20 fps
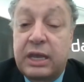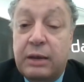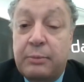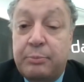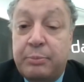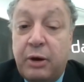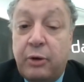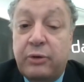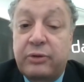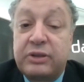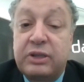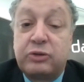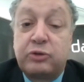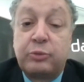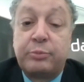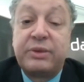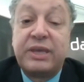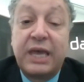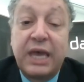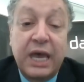and power need to
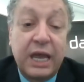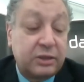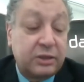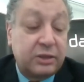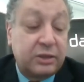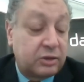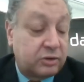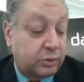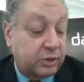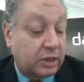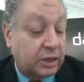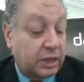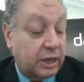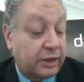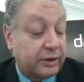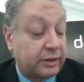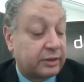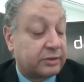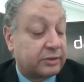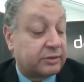be added to the
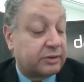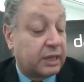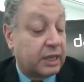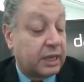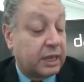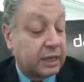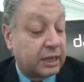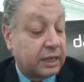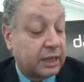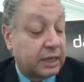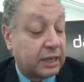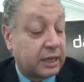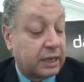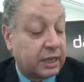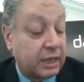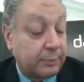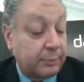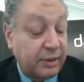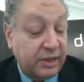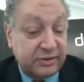current
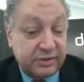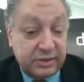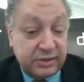capacities.